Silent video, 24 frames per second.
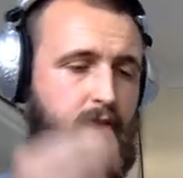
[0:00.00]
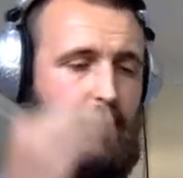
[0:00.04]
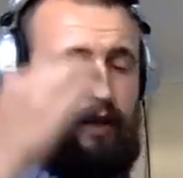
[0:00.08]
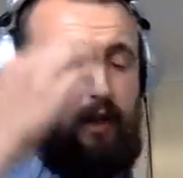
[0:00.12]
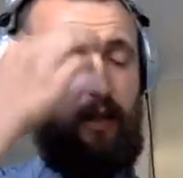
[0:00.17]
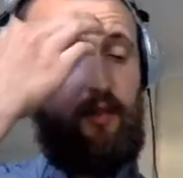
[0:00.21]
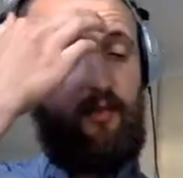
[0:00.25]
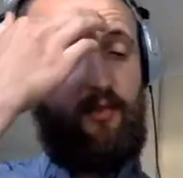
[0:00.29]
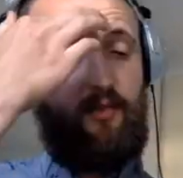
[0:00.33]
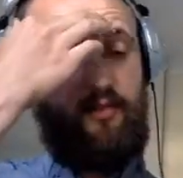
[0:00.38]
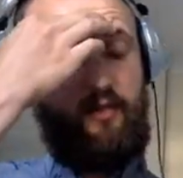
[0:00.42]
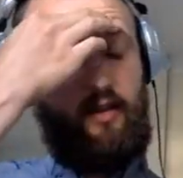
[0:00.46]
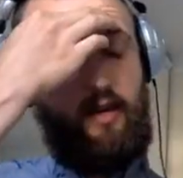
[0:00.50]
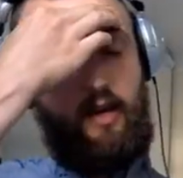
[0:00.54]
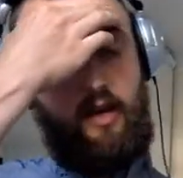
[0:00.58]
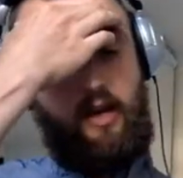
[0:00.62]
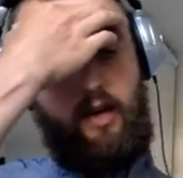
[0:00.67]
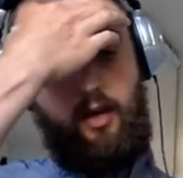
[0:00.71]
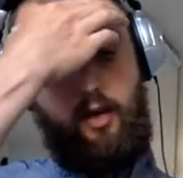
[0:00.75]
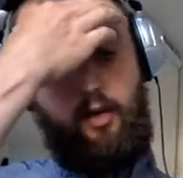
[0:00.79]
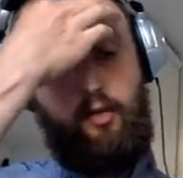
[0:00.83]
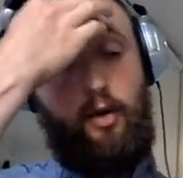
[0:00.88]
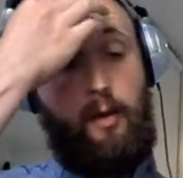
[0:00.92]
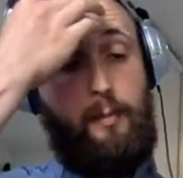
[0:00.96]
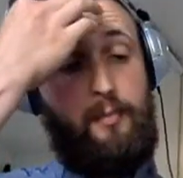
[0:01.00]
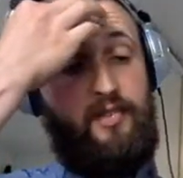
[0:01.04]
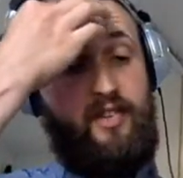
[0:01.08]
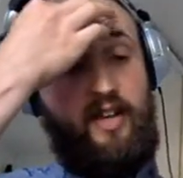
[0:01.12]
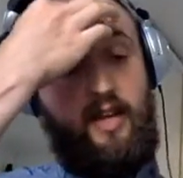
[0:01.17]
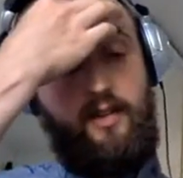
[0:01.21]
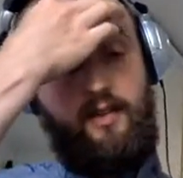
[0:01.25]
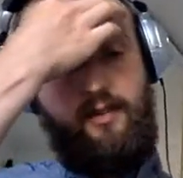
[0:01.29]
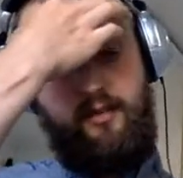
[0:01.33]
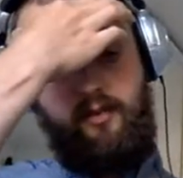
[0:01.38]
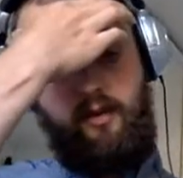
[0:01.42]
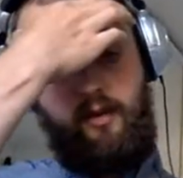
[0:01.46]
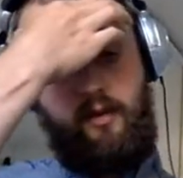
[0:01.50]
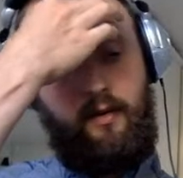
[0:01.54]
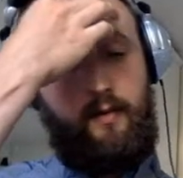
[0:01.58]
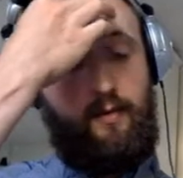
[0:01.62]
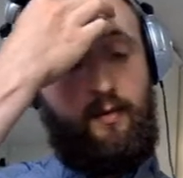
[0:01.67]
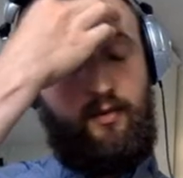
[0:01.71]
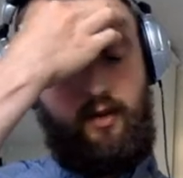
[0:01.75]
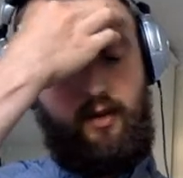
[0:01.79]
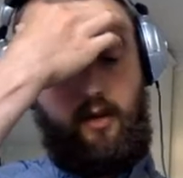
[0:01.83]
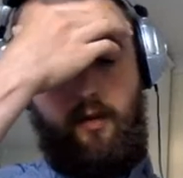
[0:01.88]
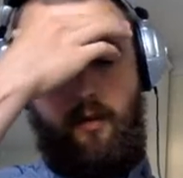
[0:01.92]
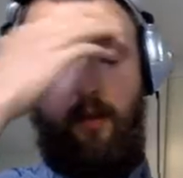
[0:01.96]
It's crop sensor,
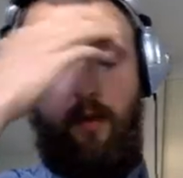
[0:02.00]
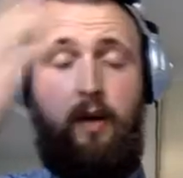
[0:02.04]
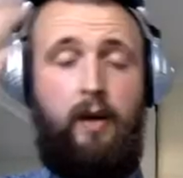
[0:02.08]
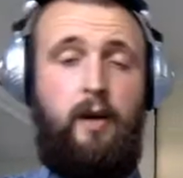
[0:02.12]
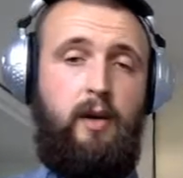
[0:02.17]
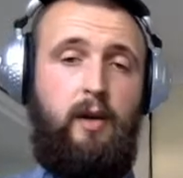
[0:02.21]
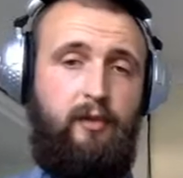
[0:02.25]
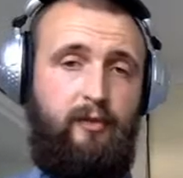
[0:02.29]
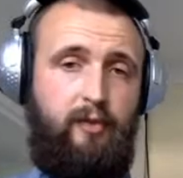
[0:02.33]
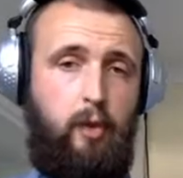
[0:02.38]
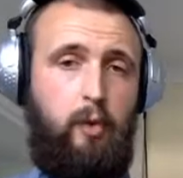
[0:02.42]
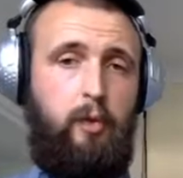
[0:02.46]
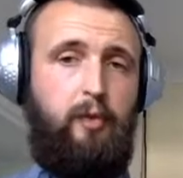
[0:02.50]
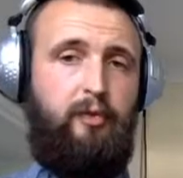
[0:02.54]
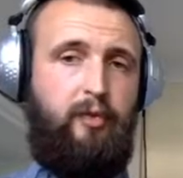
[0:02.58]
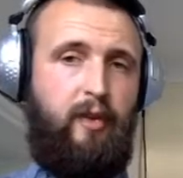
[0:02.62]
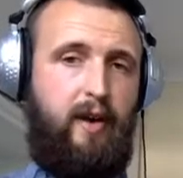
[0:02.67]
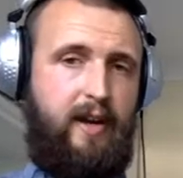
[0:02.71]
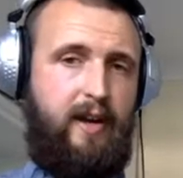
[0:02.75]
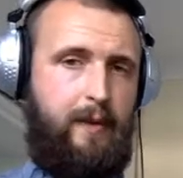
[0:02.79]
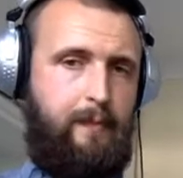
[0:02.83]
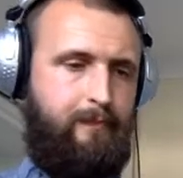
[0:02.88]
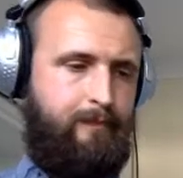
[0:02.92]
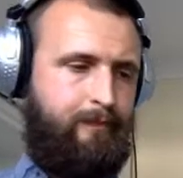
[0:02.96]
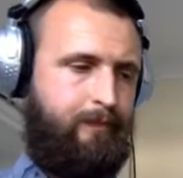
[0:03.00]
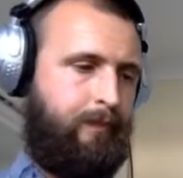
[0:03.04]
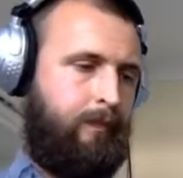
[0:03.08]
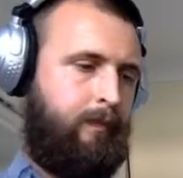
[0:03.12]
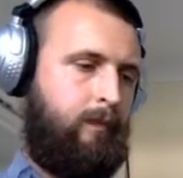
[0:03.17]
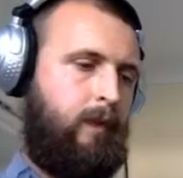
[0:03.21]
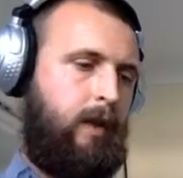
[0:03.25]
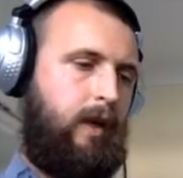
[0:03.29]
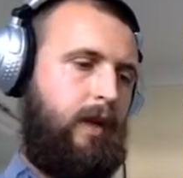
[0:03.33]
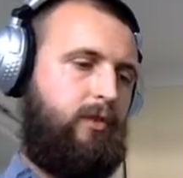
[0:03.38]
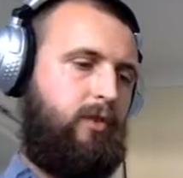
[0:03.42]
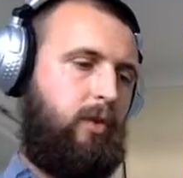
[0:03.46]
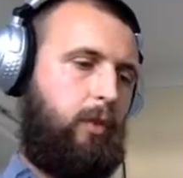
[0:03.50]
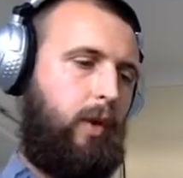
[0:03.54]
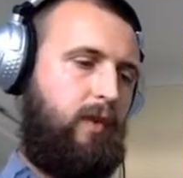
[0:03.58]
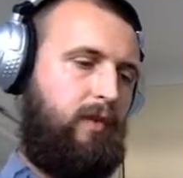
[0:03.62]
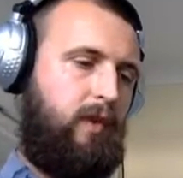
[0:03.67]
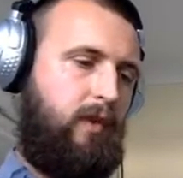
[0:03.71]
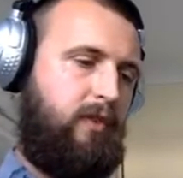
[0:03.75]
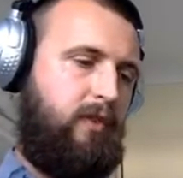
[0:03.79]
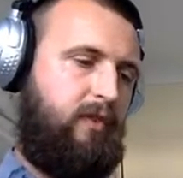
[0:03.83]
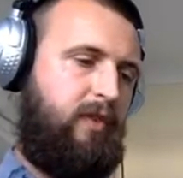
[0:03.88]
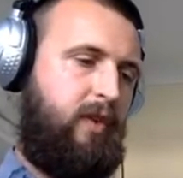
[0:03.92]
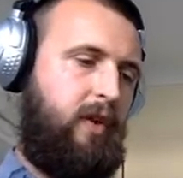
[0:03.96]
so full frame is
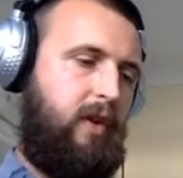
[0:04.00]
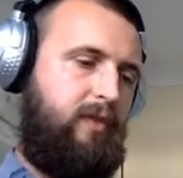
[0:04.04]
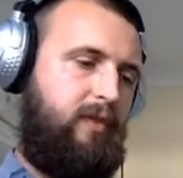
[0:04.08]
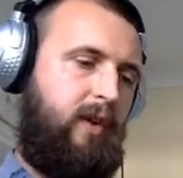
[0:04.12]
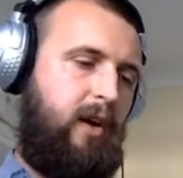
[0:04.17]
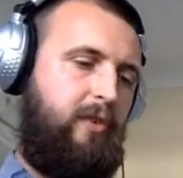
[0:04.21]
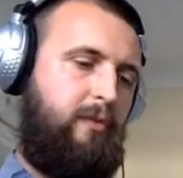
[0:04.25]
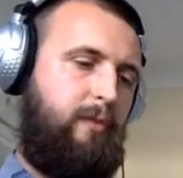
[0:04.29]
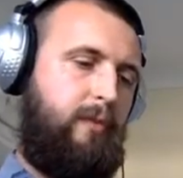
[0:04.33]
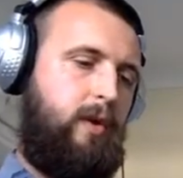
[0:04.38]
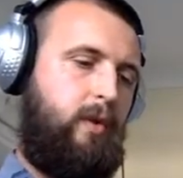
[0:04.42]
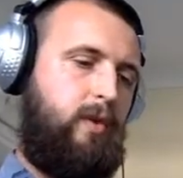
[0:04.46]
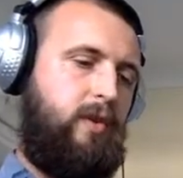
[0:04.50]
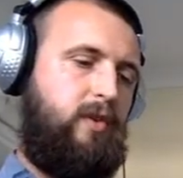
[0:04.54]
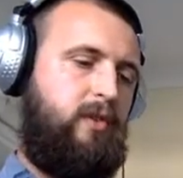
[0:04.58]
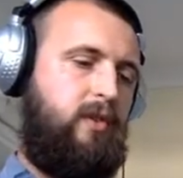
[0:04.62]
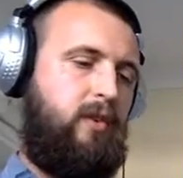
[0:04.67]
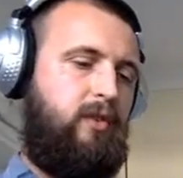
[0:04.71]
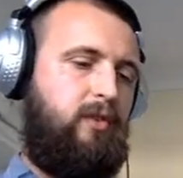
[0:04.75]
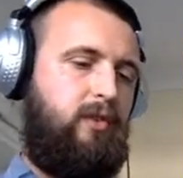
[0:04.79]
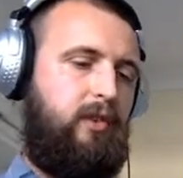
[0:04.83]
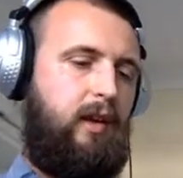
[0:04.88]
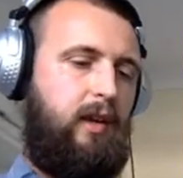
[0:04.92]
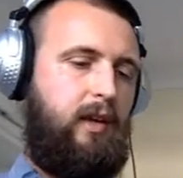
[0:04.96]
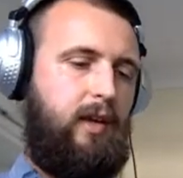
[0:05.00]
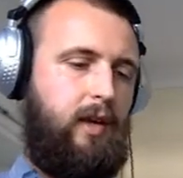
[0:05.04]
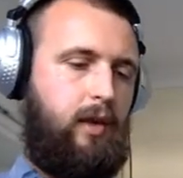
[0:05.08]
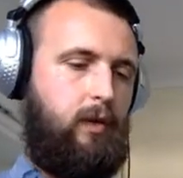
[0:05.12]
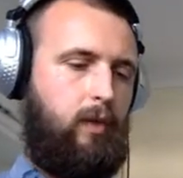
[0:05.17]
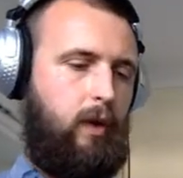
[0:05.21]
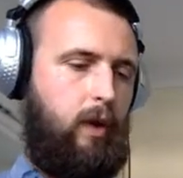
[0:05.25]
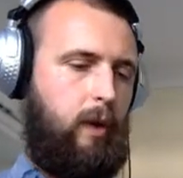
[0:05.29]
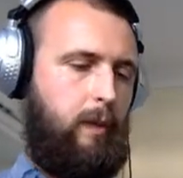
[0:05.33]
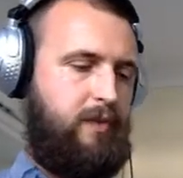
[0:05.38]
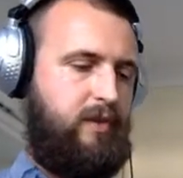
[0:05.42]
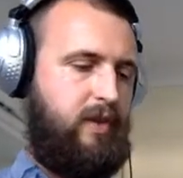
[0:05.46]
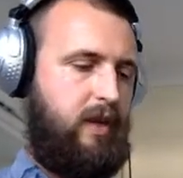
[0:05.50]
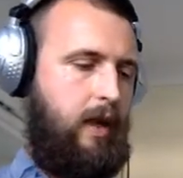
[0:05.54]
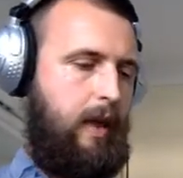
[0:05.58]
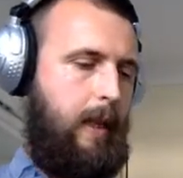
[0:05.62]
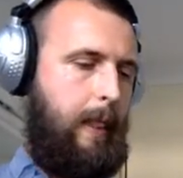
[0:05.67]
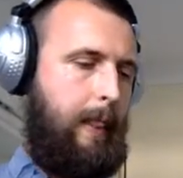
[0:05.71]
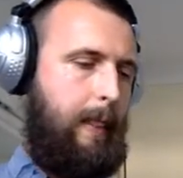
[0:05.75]
equivalent to 35mm. This is slightly cropped.